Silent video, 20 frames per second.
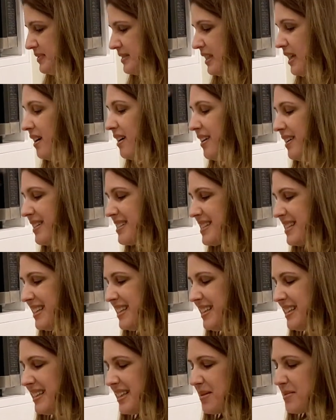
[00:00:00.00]
Oh,
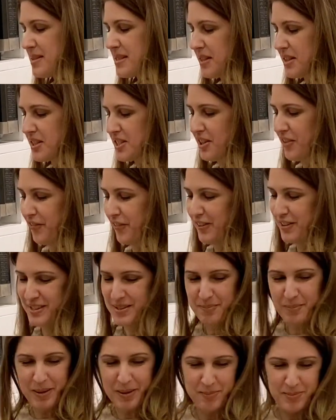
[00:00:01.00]
see, come see the difference,
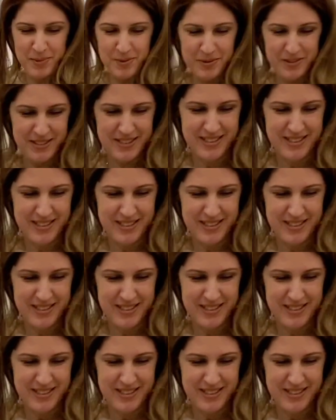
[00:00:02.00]
people.